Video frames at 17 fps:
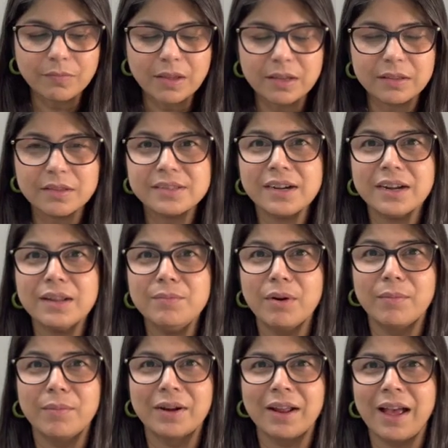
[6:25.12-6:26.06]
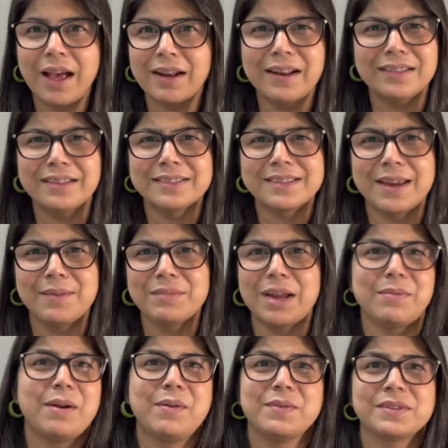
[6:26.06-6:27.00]
the study permit. And at the same
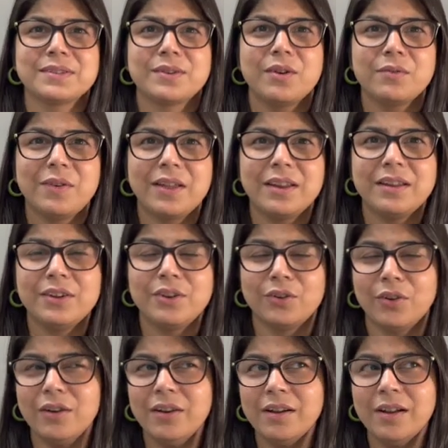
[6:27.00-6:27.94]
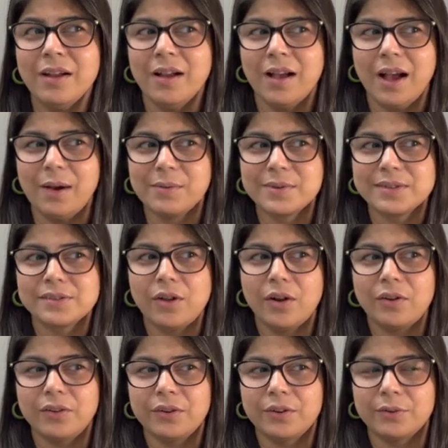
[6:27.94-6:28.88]
time, I was not very you know I was
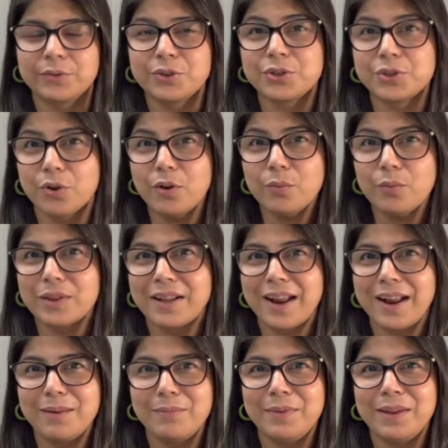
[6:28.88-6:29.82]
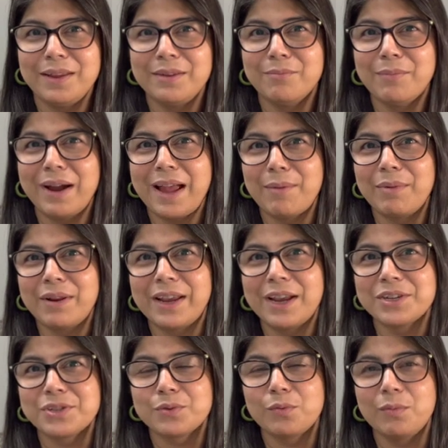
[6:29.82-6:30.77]
not uh, sure whether I'll be my
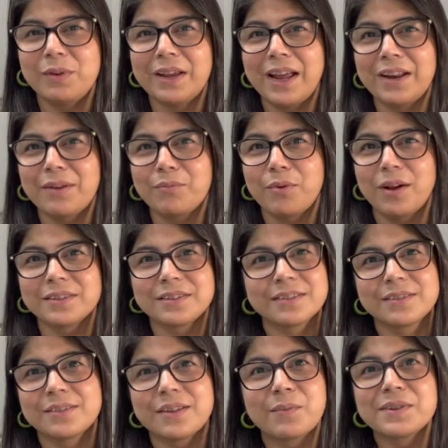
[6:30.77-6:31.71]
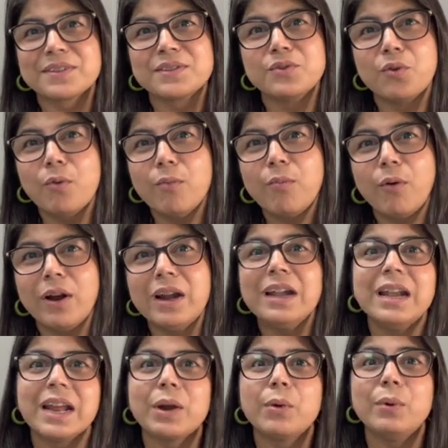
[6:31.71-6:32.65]
application will be getting processed. So there was no point
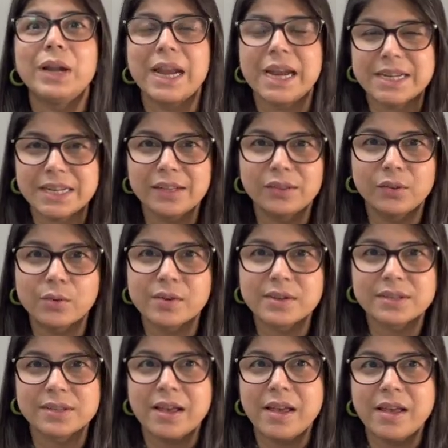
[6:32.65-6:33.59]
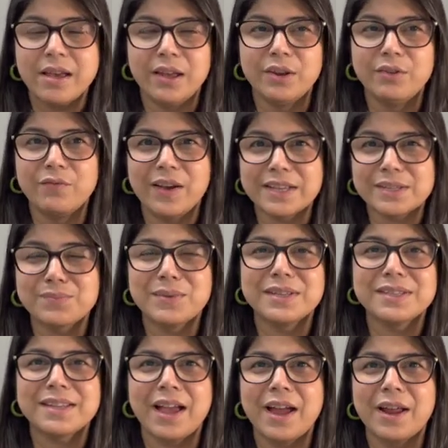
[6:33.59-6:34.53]
liquidating those
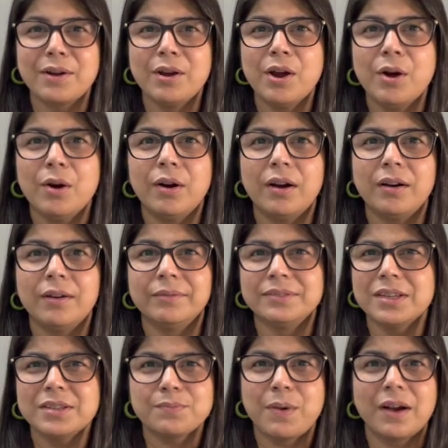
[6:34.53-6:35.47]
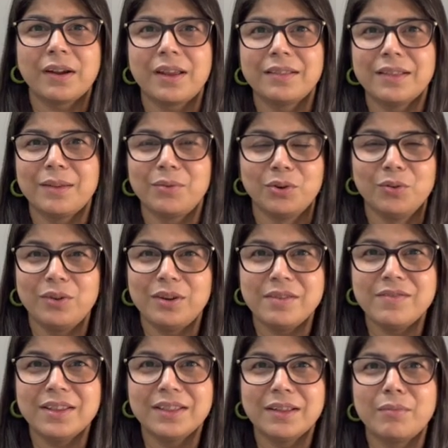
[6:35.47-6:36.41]
investments and um, just parking them, you know,
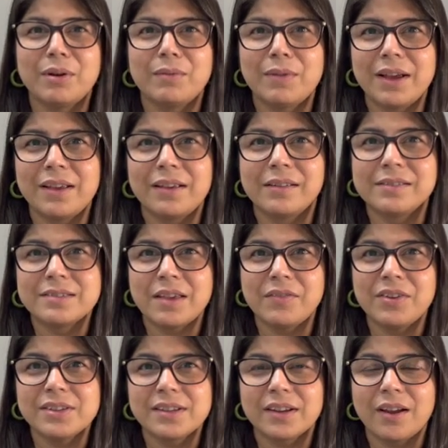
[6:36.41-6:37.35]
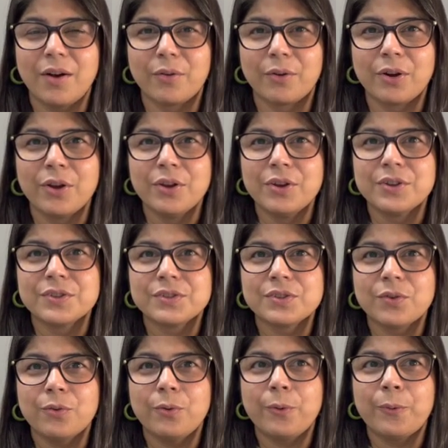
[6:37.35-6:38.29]
leaving them in my savings account.
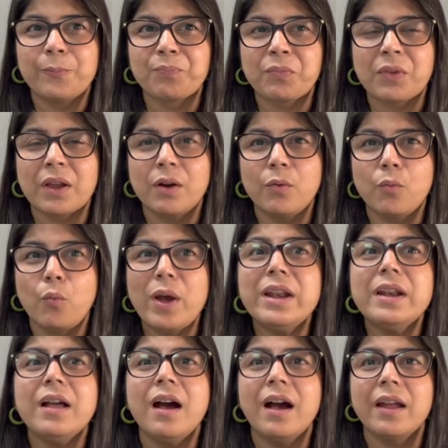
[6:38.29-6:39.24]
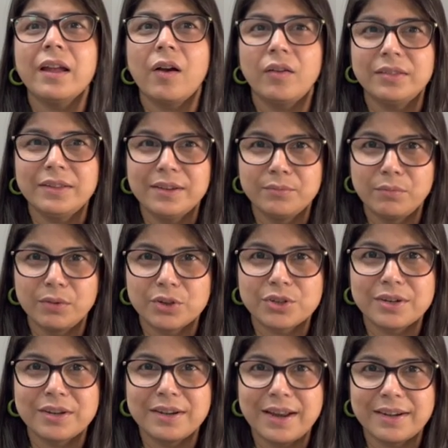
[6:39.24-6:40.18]
So when I got the
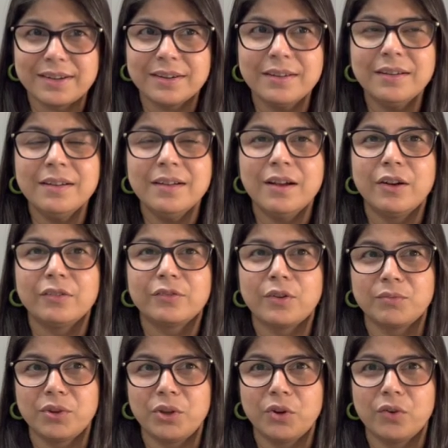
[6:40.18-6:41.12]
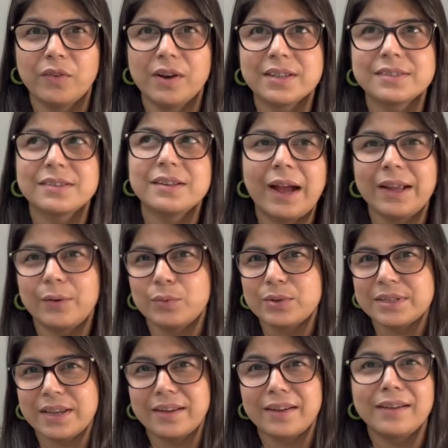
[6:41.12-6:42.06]
admission letter, from the university, I
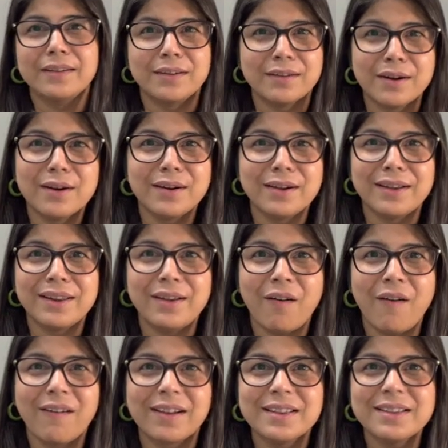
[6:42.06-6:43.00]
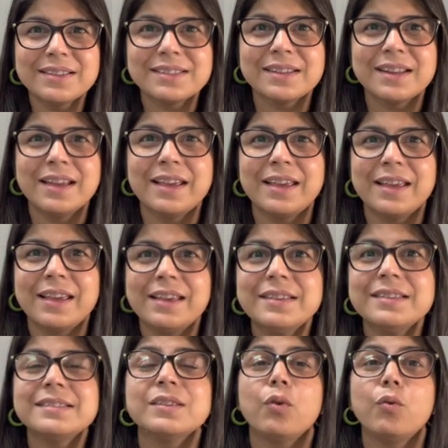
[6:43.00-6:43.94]
would say uh, early August,
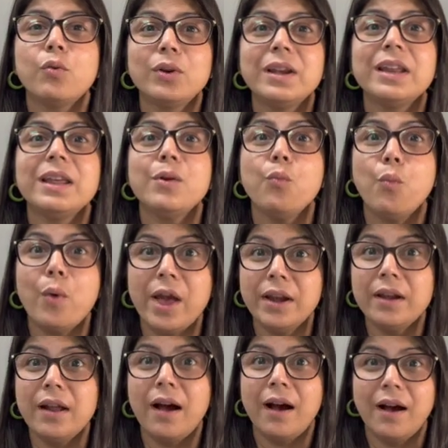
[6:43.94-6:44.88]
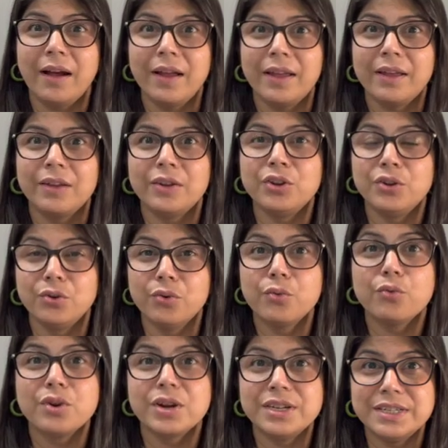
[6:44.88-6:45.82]
is only when I, you know,
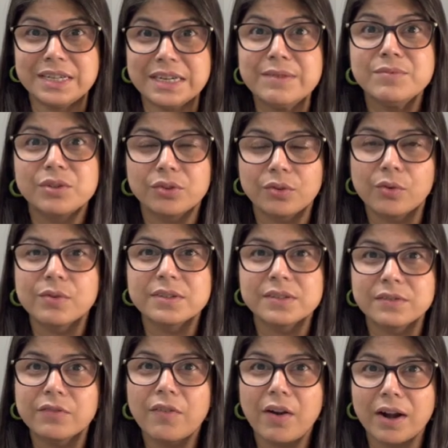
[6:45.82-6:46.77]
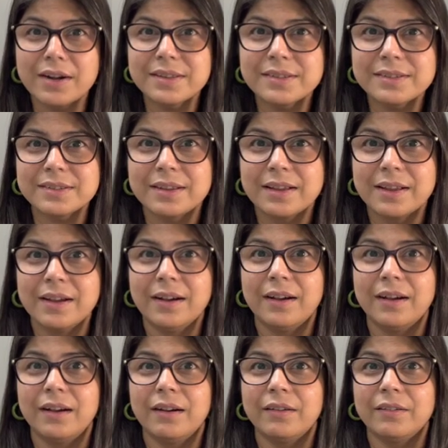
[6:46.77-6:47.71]
redeemed those funds
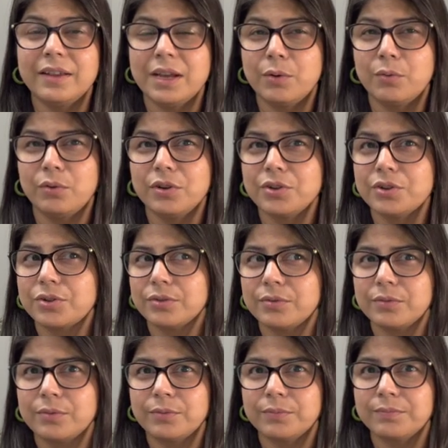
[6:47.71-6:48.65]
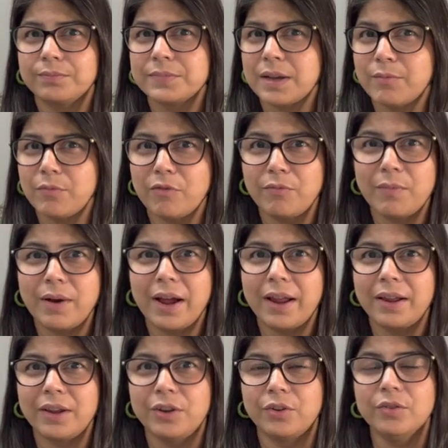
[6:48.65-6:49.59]
uh, equivalent to some of my,
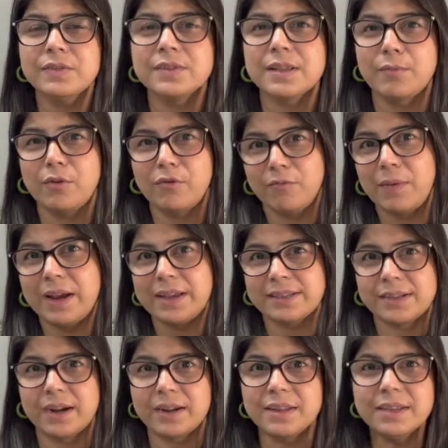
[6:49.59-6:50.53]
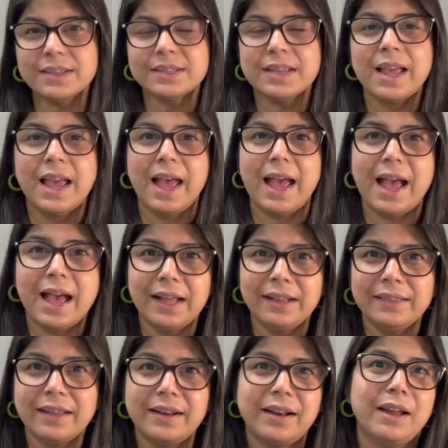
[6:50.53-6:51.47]
you know, some of my studies.
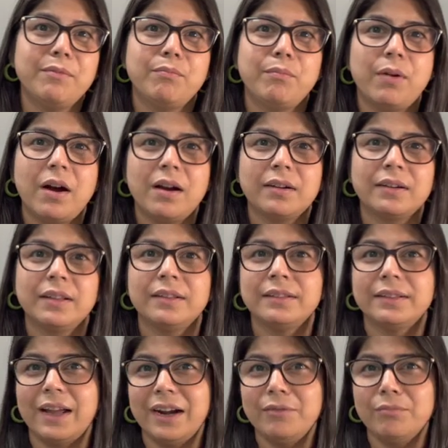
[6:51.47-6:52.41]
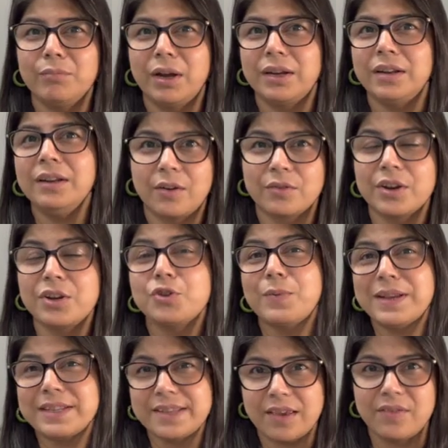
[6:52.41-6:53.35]
And then I parked that money into
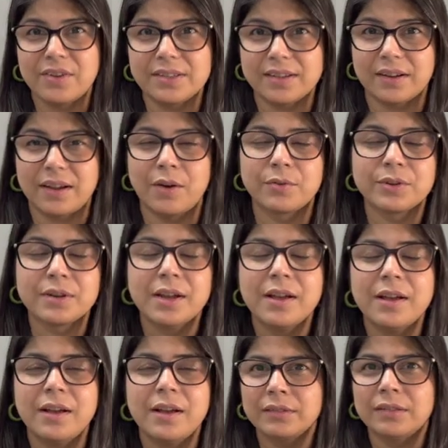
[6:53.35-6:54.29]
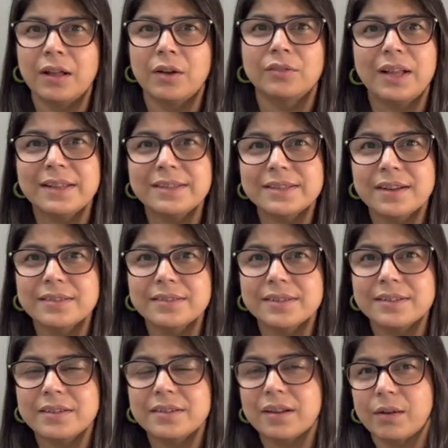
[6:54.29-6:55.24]
my savings account. Now that's
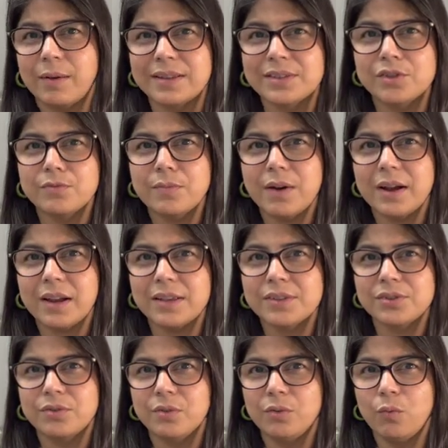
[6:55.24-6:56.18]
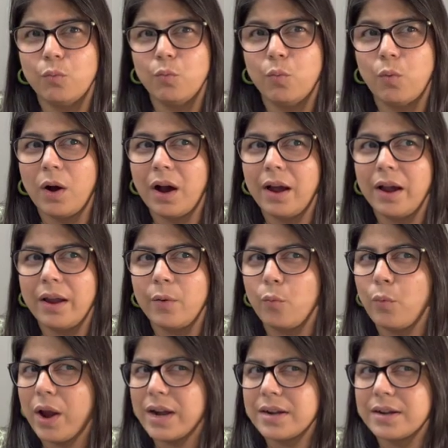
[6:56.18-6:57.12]
considered a question mark as you know why
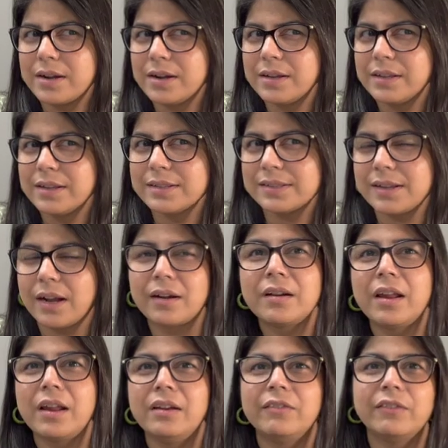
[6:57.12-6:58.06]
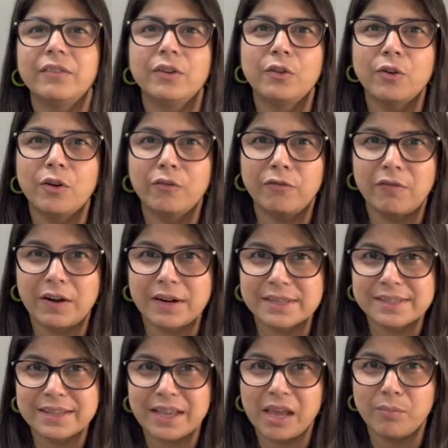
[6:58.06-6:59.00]
where this sudden inflow of
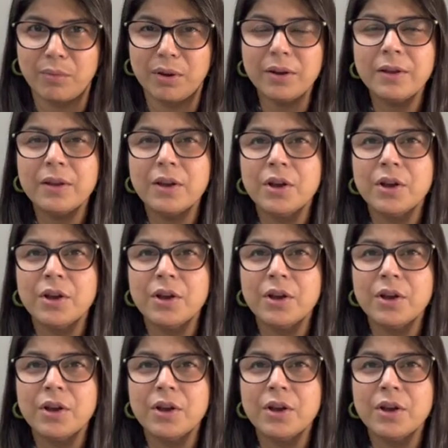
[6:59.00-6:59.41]
funds came in.